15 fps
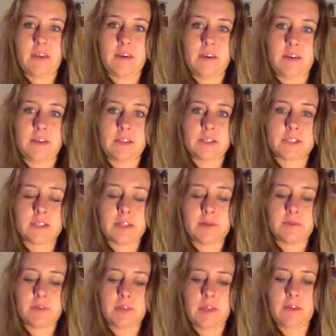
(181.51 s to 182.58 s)
and they
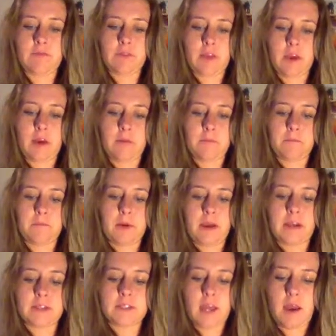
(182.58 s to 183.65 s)
believe that
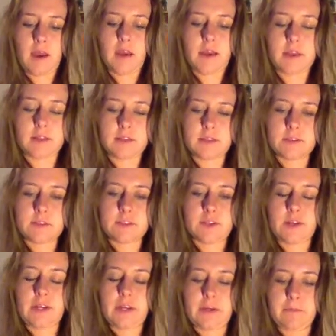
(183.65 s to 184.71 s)
by tying this
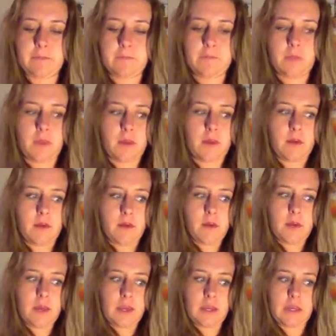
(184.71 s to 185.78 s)
string,
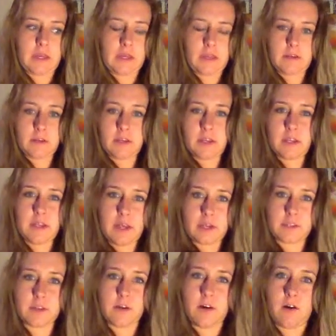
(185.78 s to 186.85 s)
it
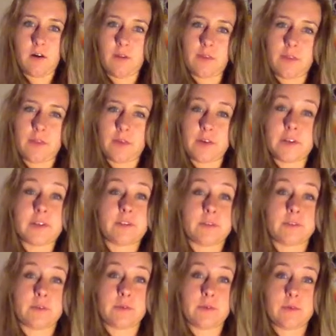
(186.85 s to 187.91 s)
connects all the
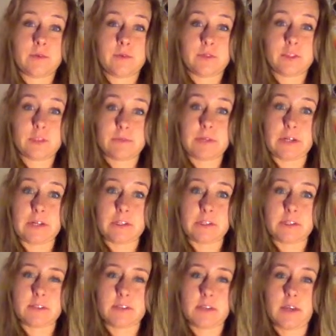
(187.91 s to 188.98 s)
32
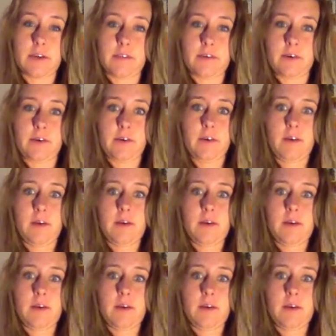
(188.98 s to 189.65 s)
spirits together.